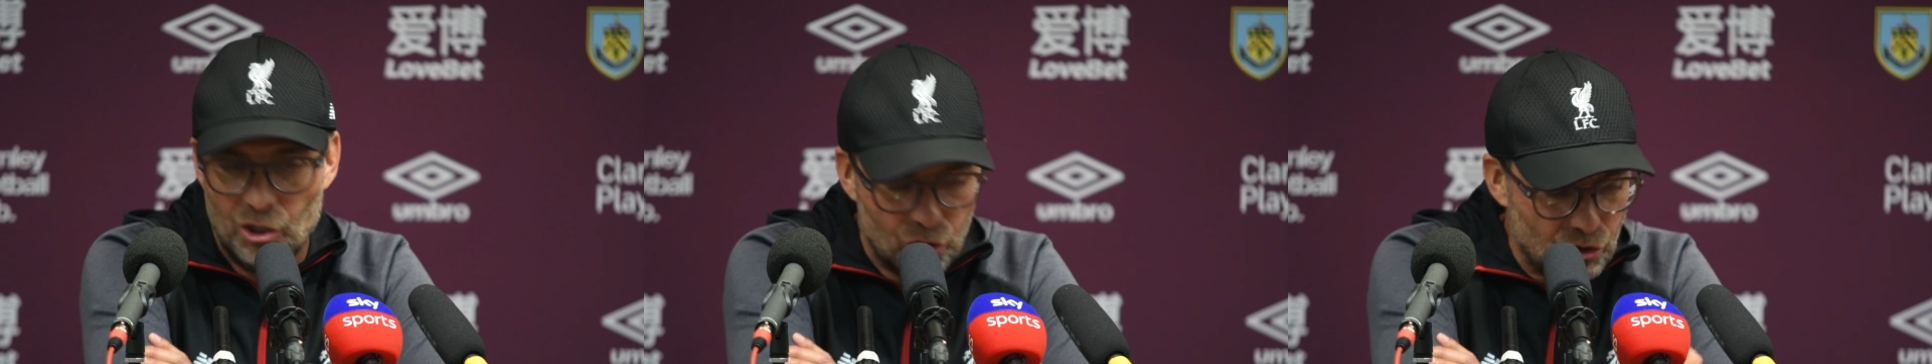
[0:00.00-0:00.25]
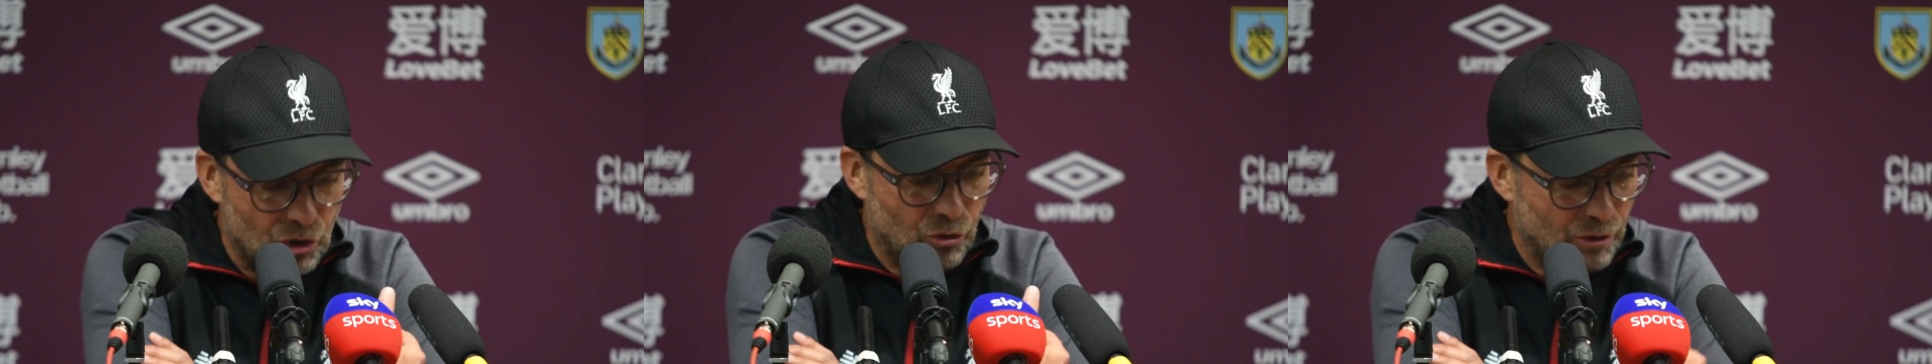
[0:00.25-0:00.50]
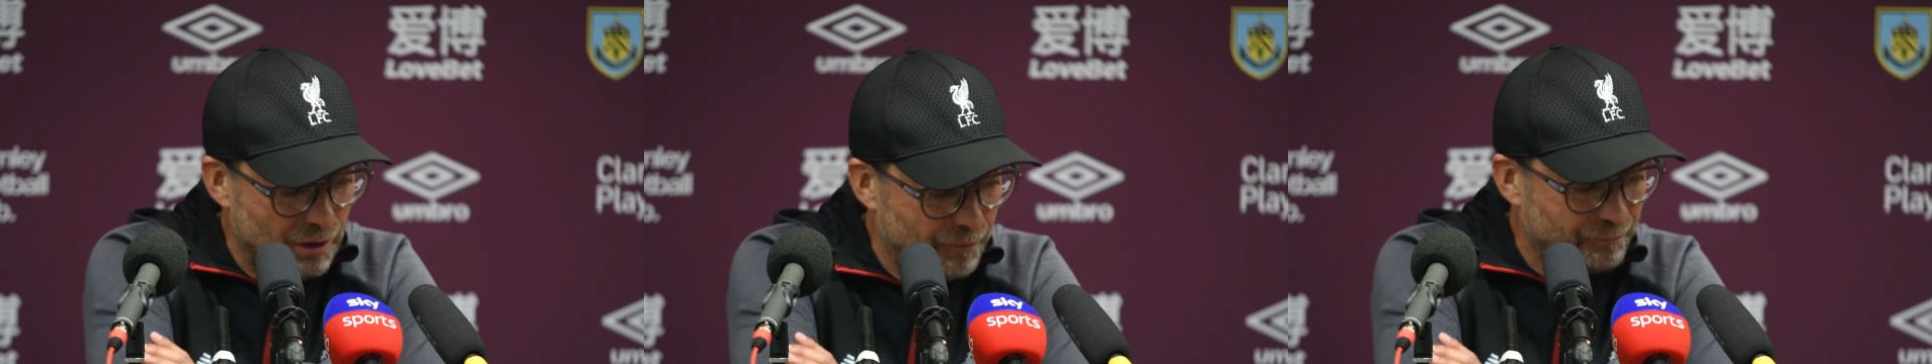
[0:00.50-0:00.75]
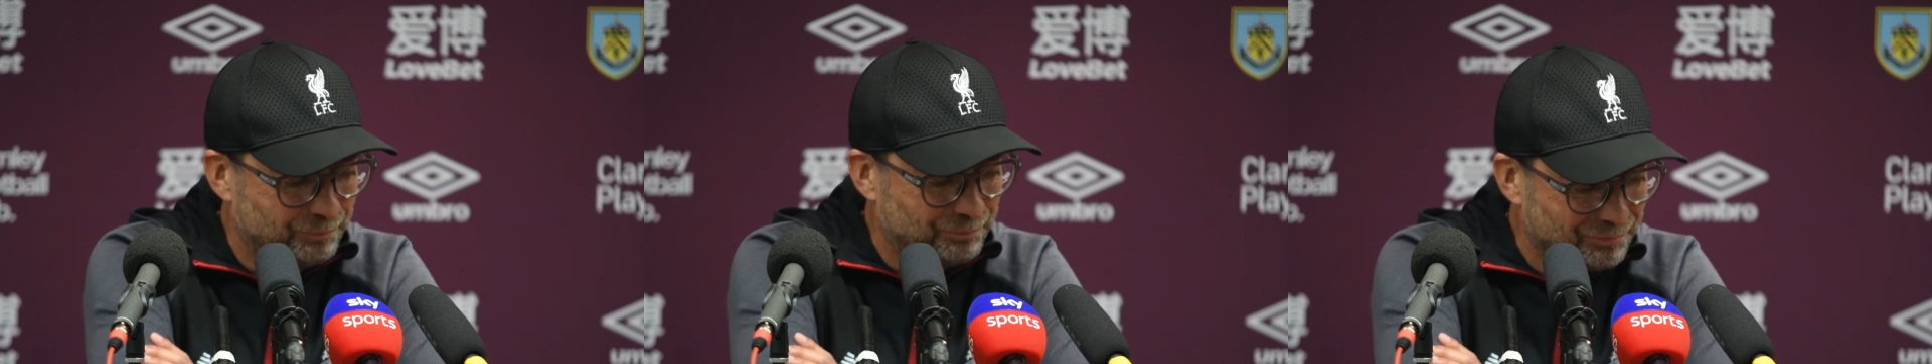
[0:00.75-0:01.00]
So it
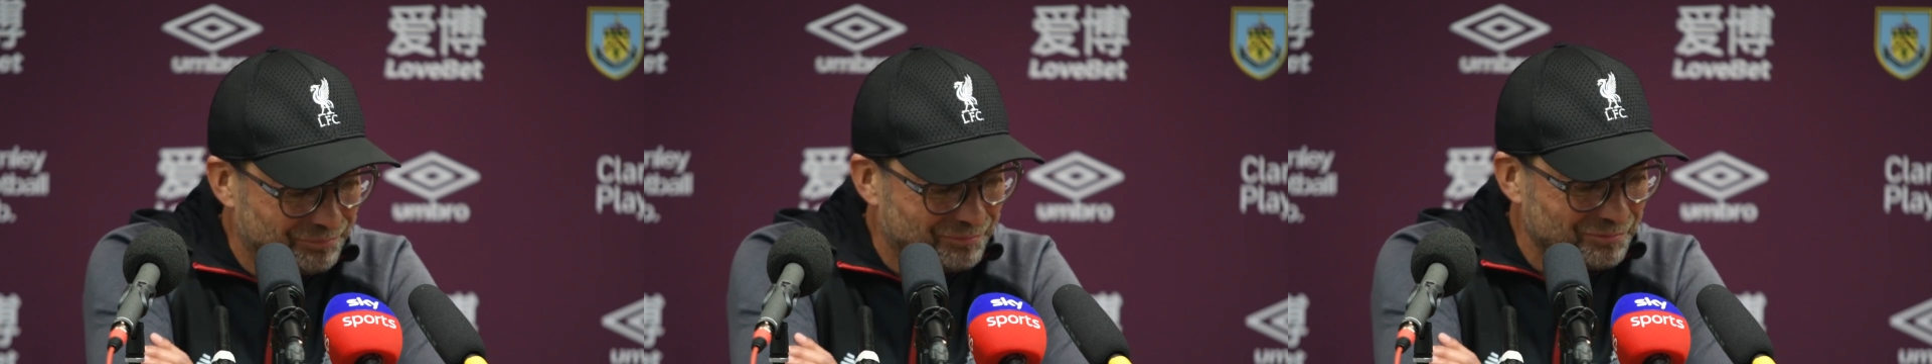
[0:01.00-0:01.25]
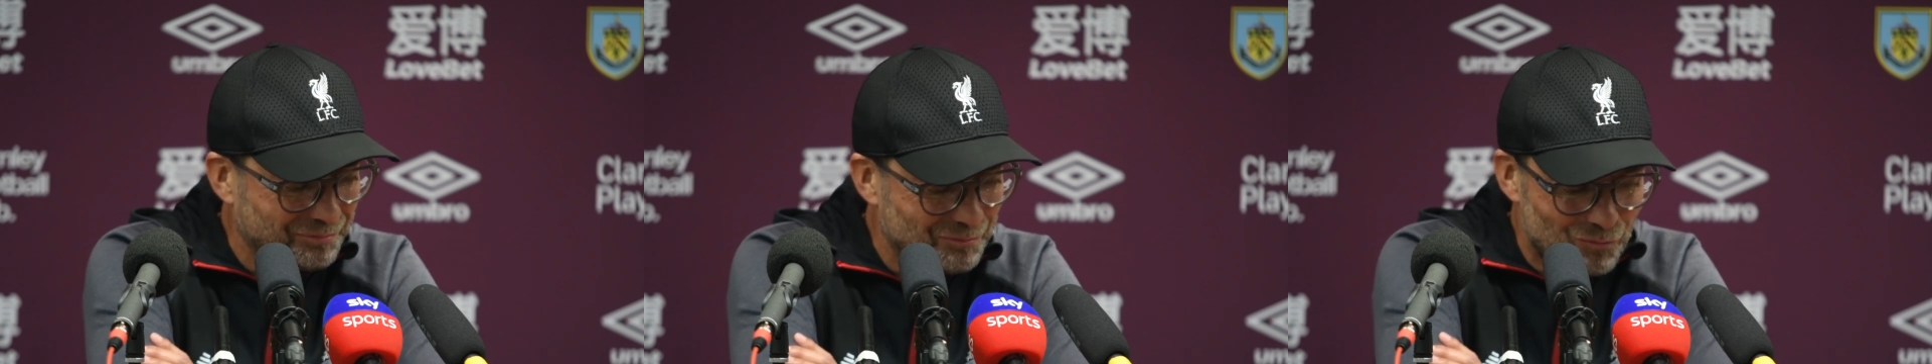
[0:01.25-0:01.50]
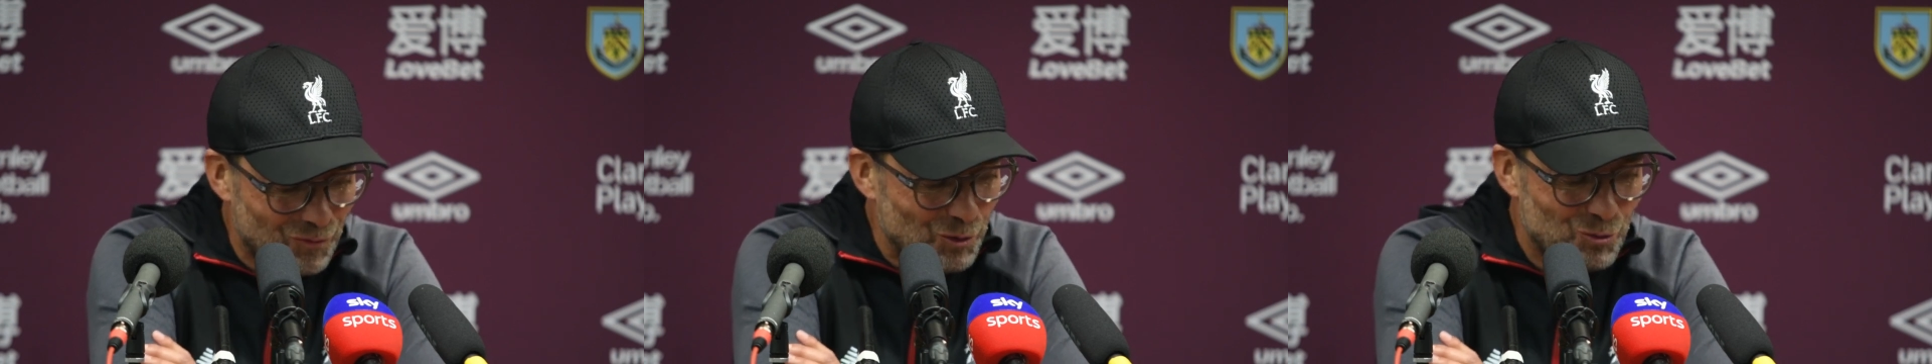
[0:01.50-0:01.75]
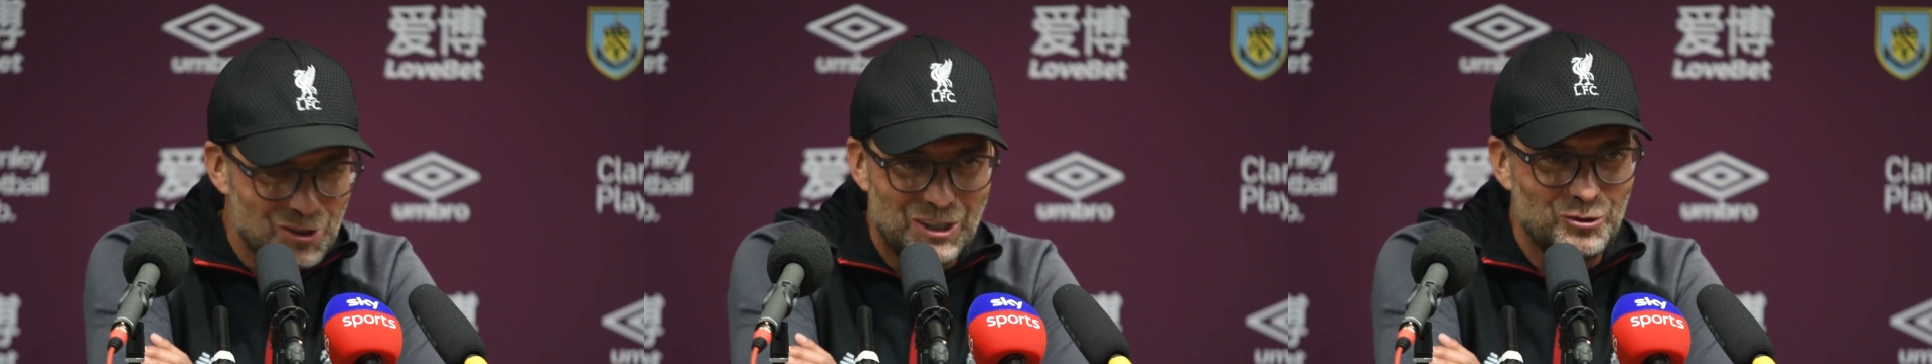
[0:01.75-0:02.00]

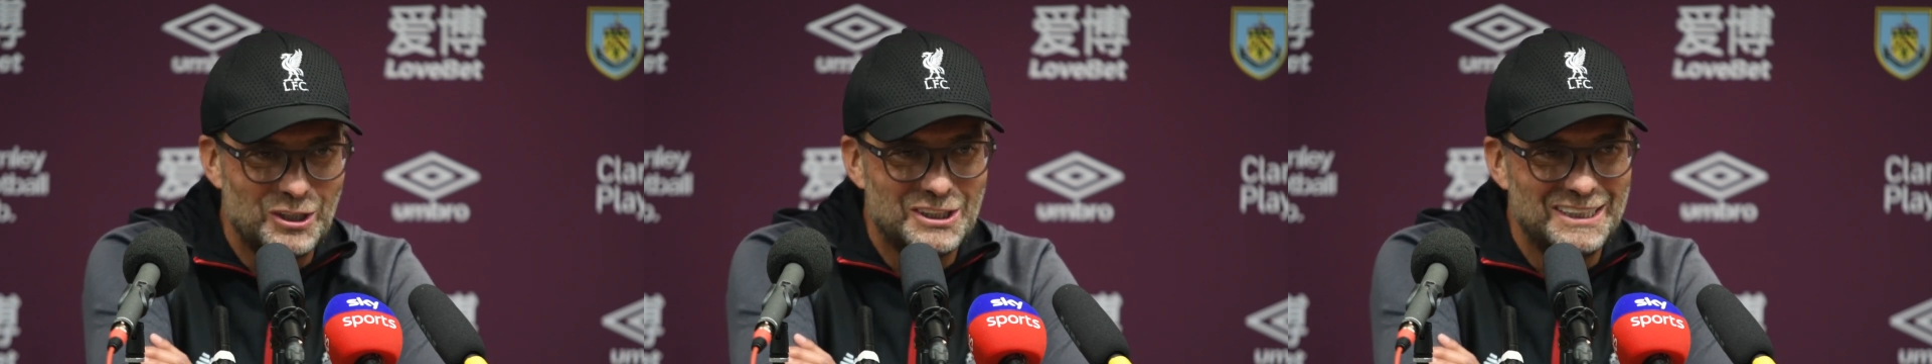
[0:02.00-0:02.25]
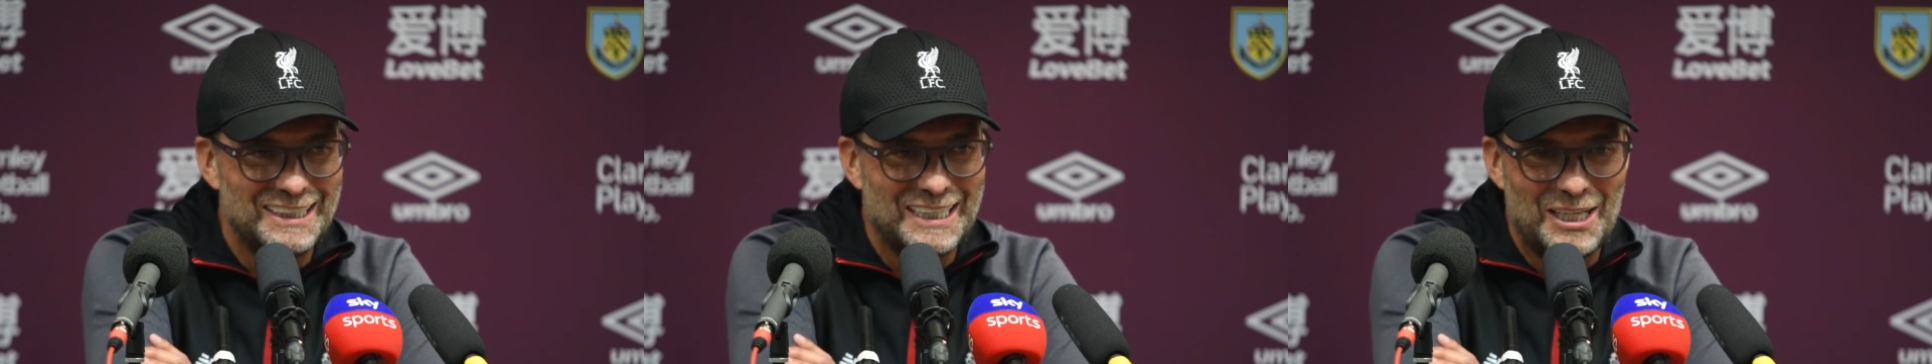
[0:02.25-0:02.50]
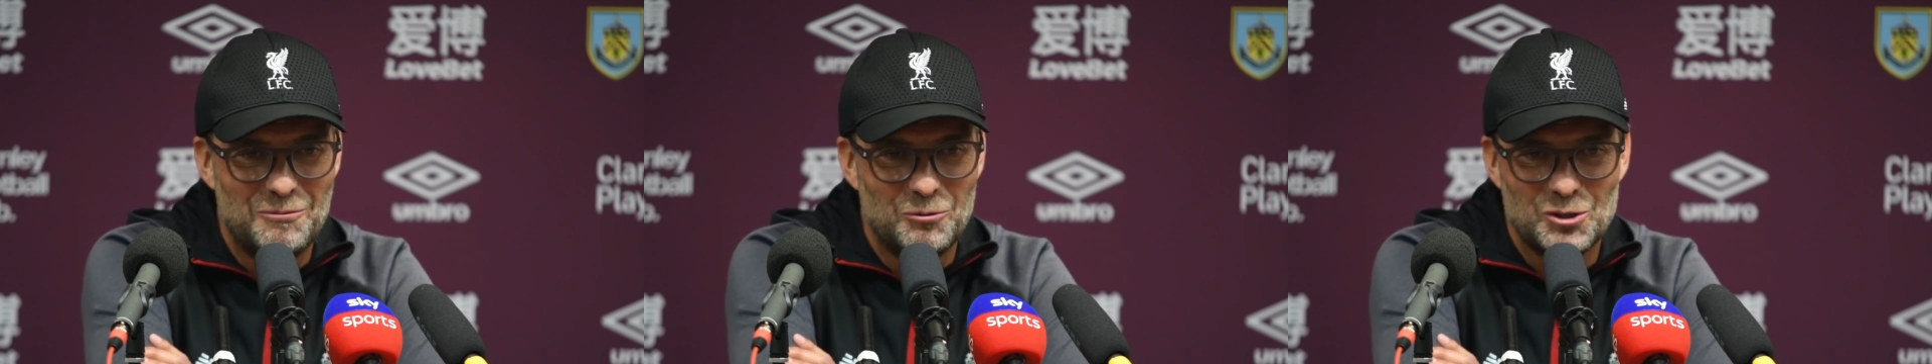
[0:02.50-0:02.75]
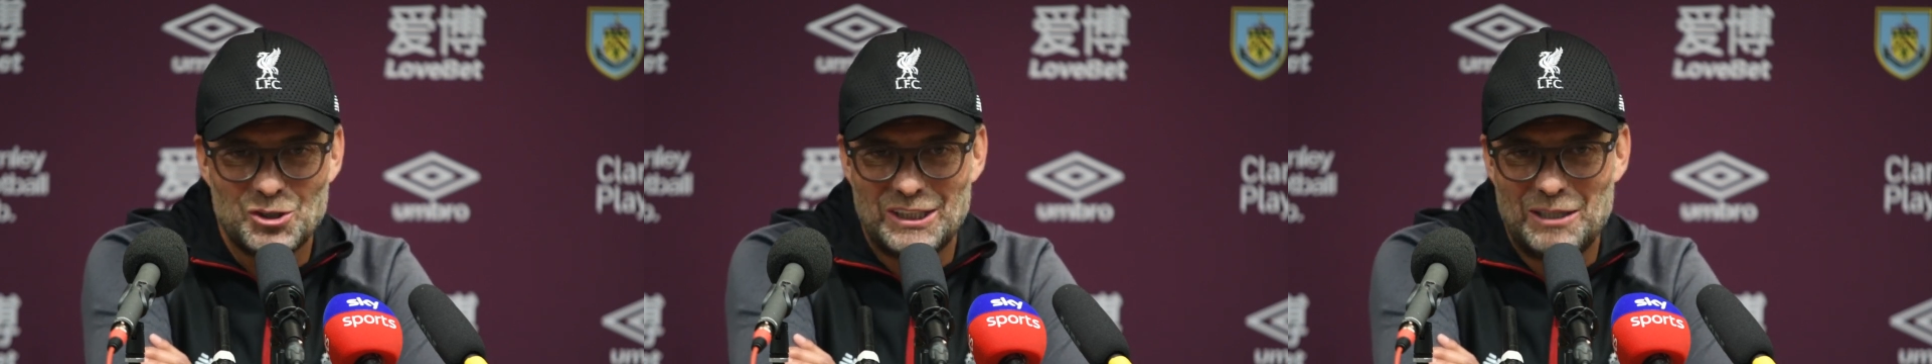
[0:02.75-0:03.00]
was a situation in the game he
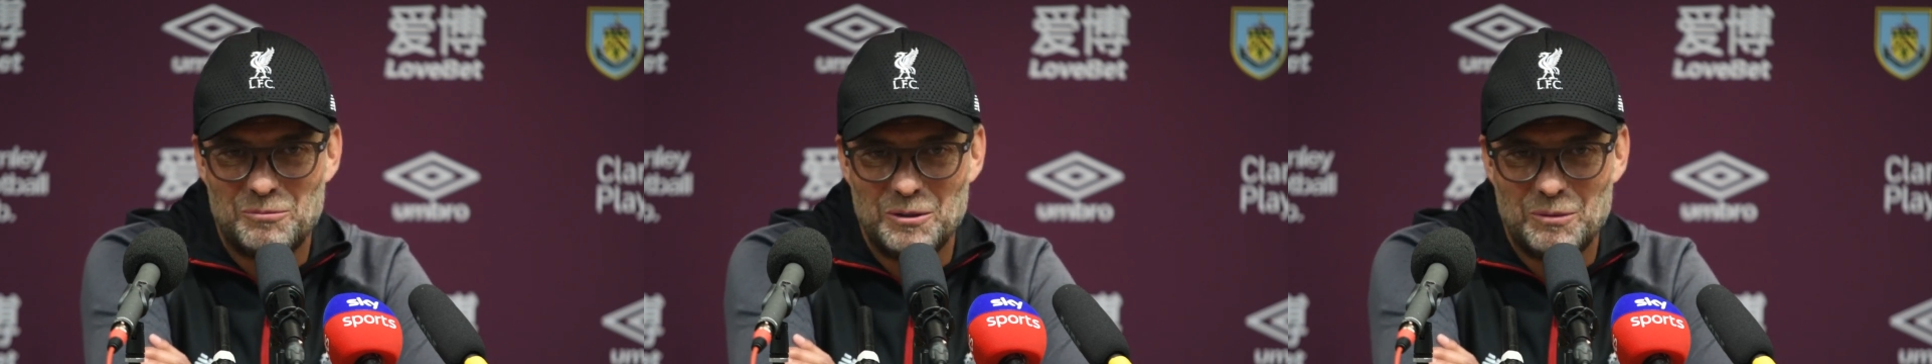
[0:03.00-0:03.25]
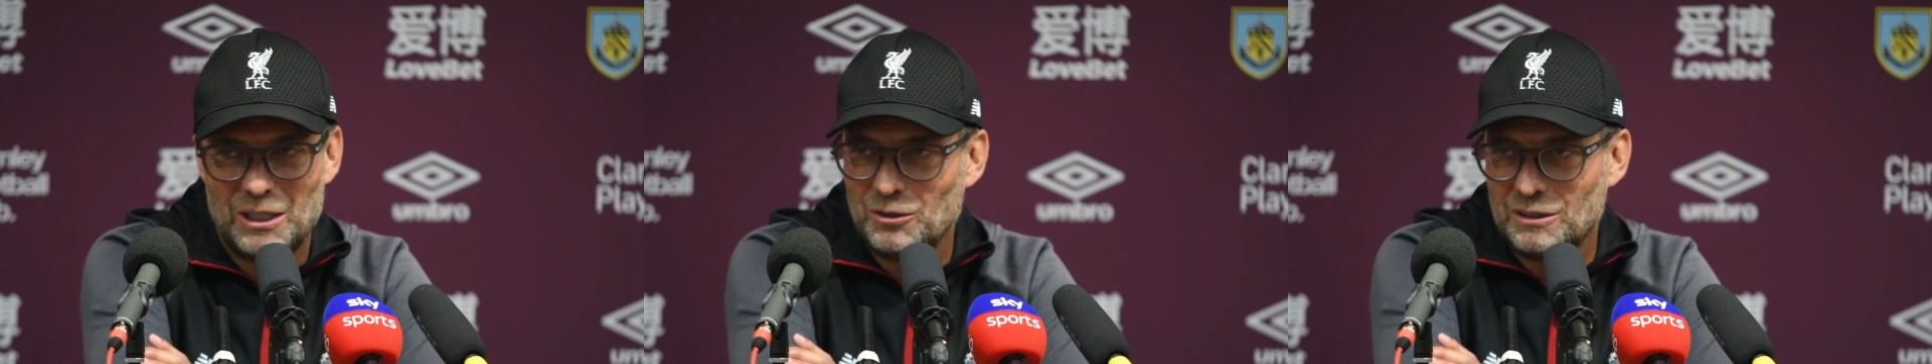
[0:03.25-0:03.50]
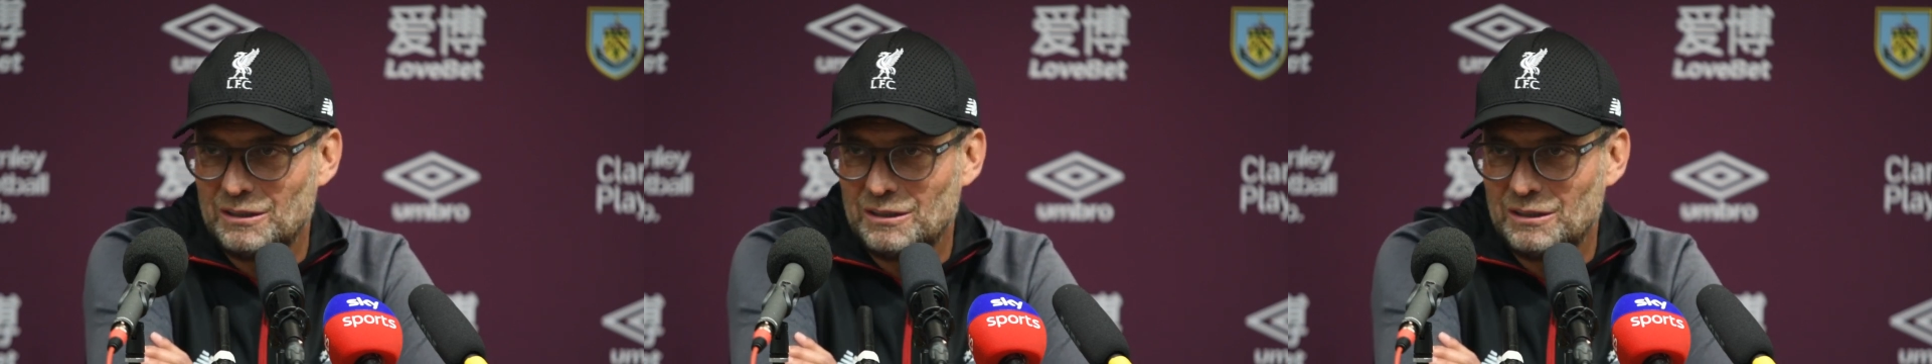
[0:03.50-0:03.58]
was not happy about,